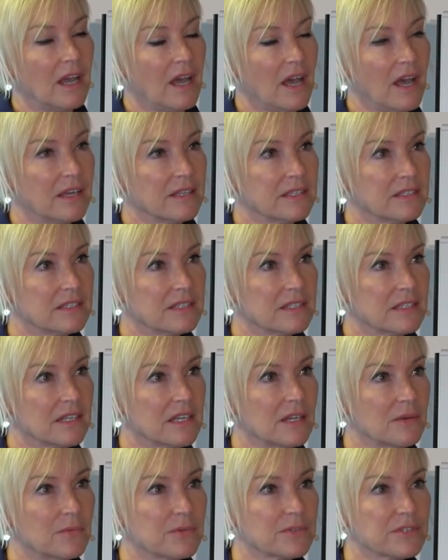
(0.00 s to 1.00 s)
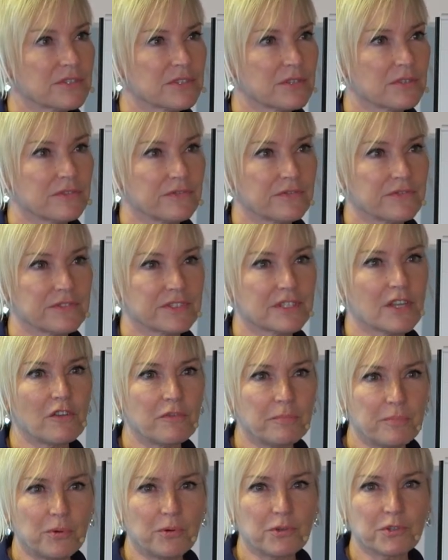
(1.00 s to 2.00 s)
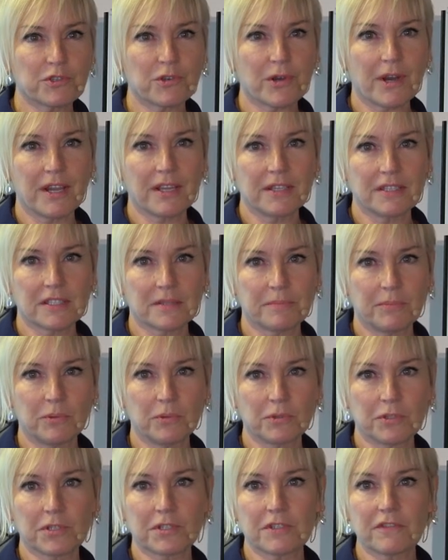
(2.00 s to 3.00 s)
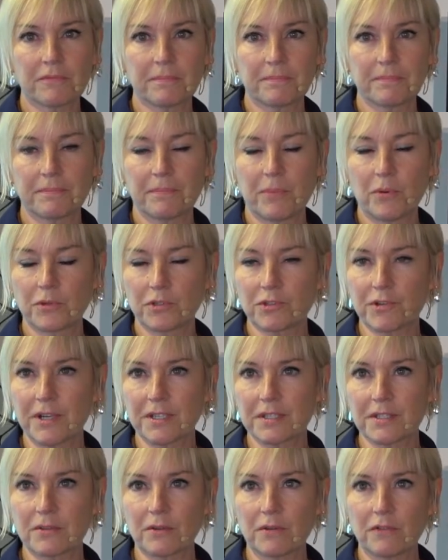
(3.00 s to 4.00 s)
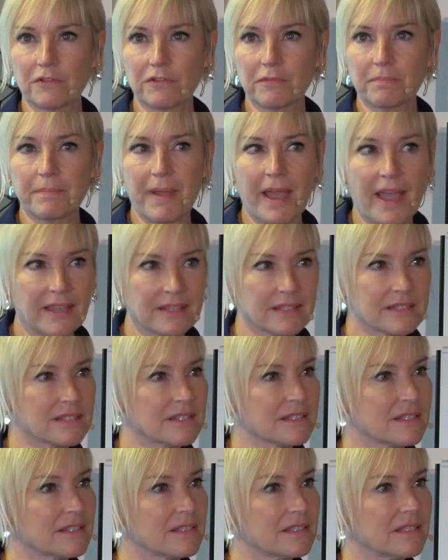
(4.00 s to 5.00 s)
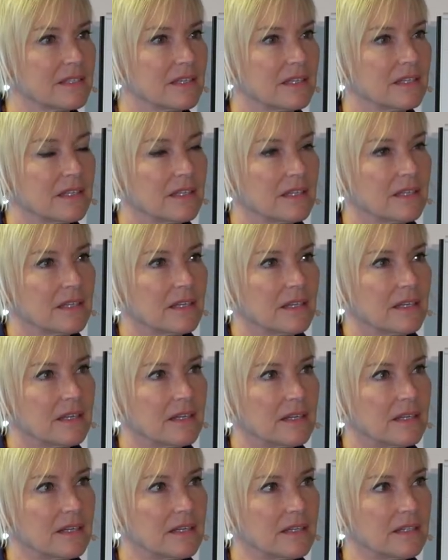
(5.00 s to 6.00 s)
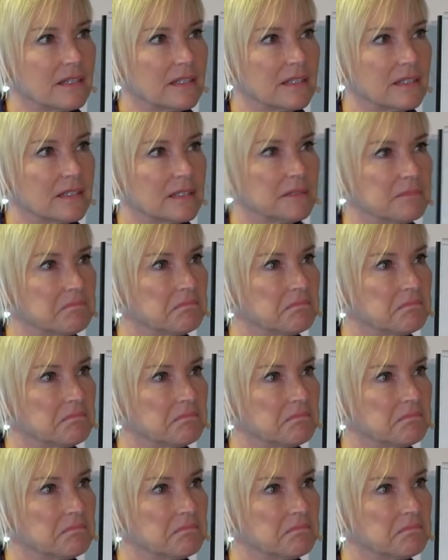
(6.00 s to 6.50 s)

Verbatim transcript: And it was sort of self-portraits, portraits of, portraits of pets, uh,